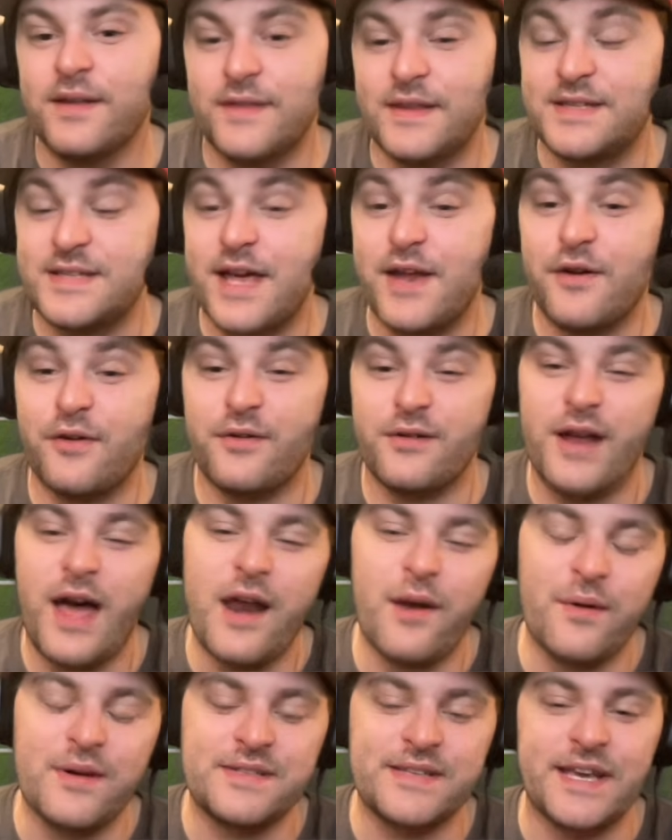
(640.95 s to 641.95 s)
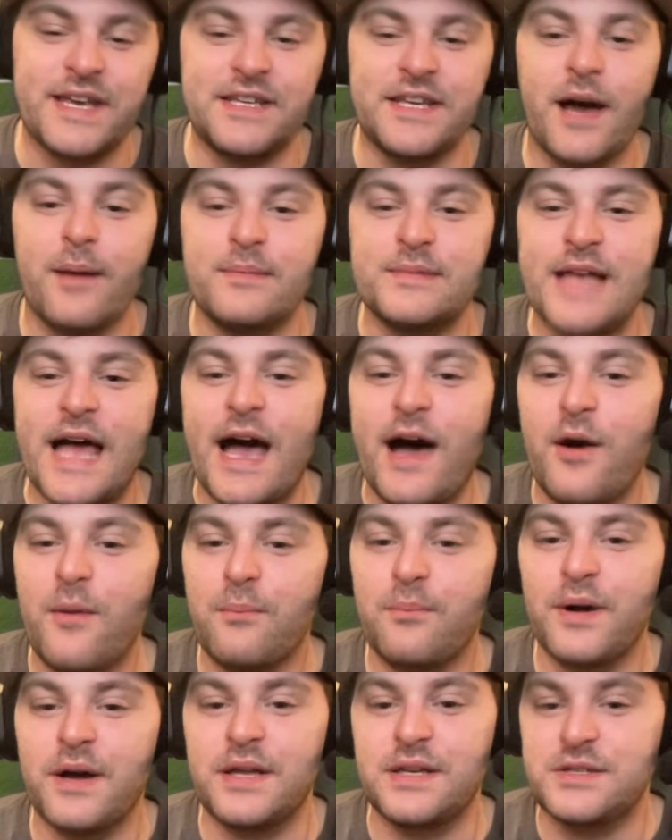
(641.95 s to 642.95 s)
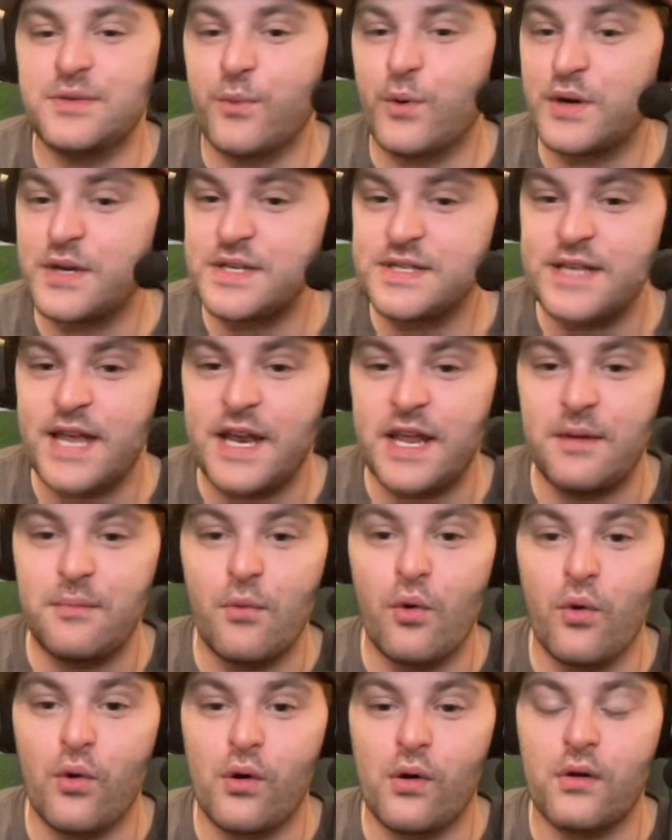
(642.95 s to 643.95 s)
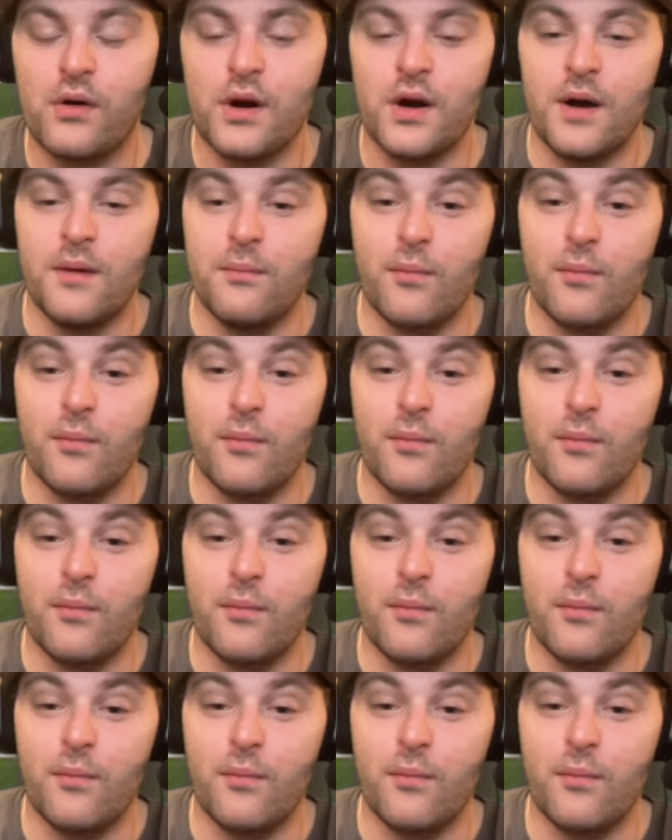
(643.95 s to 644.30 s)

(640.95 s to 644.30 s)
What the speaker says: The center, I don't want to say he dumbs out, but we're just sending more